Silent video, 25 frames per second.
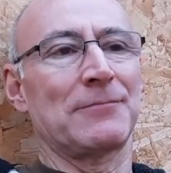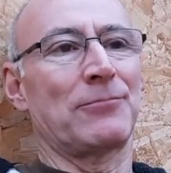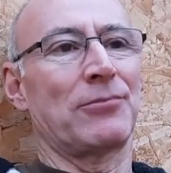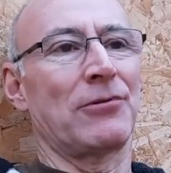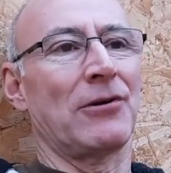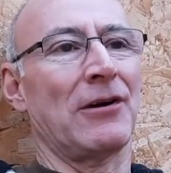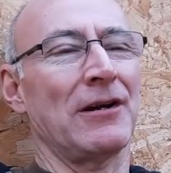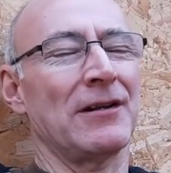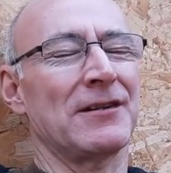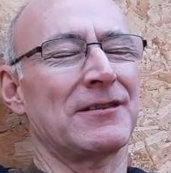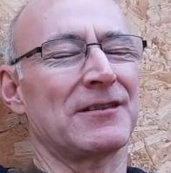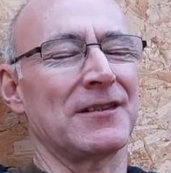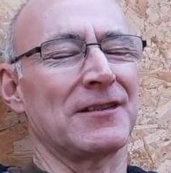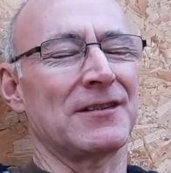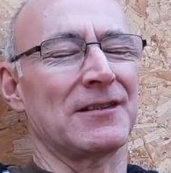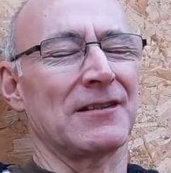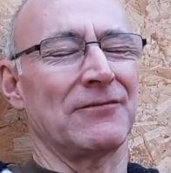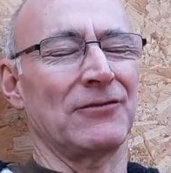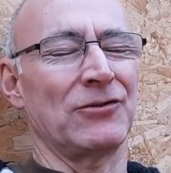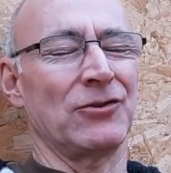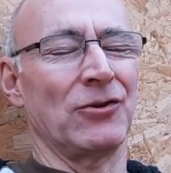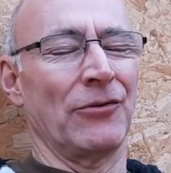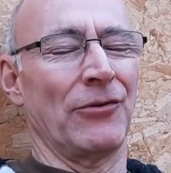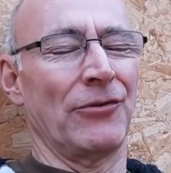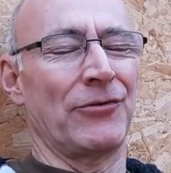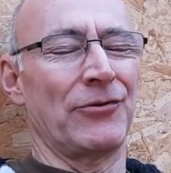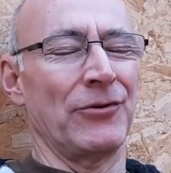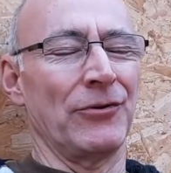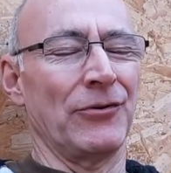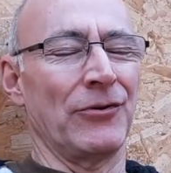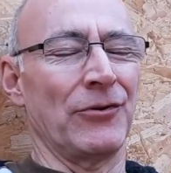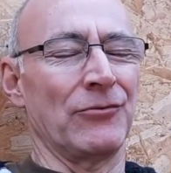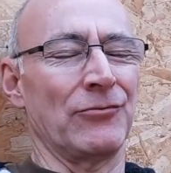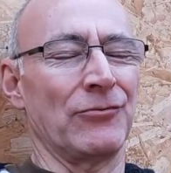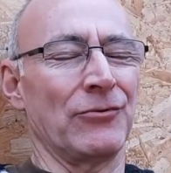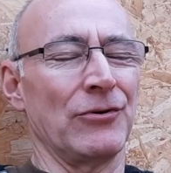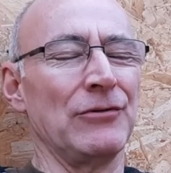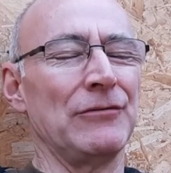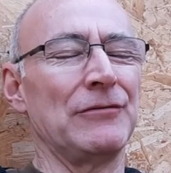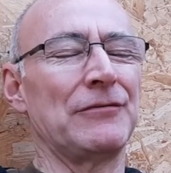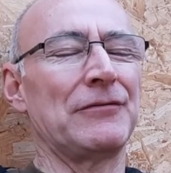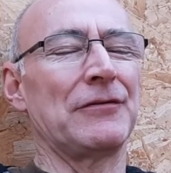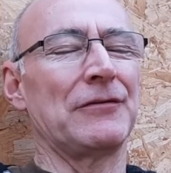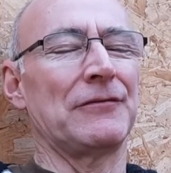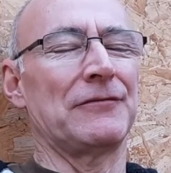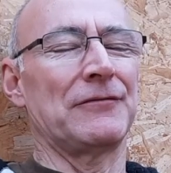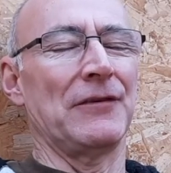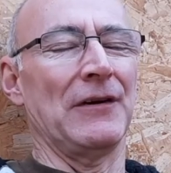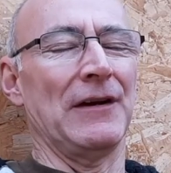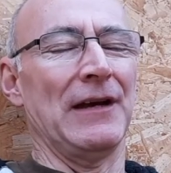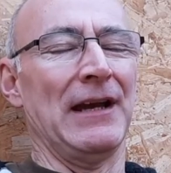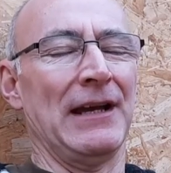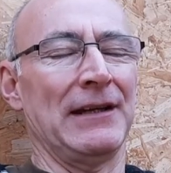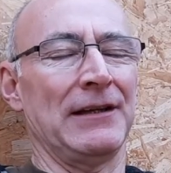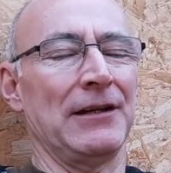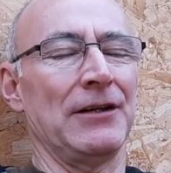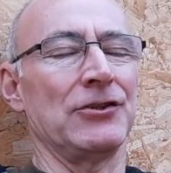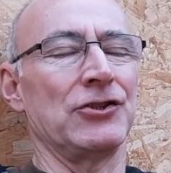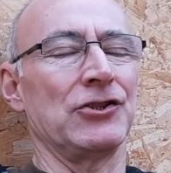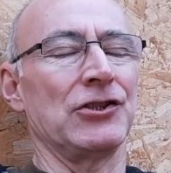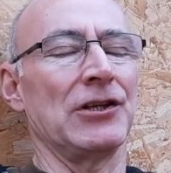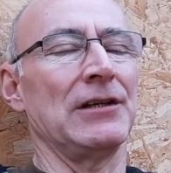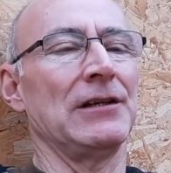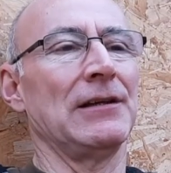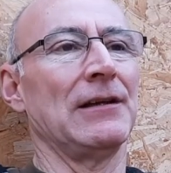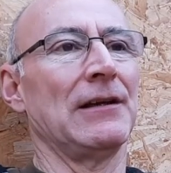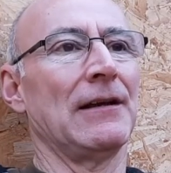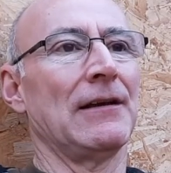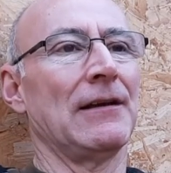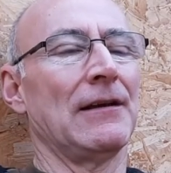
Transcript: Prices have gone through the roof for energy.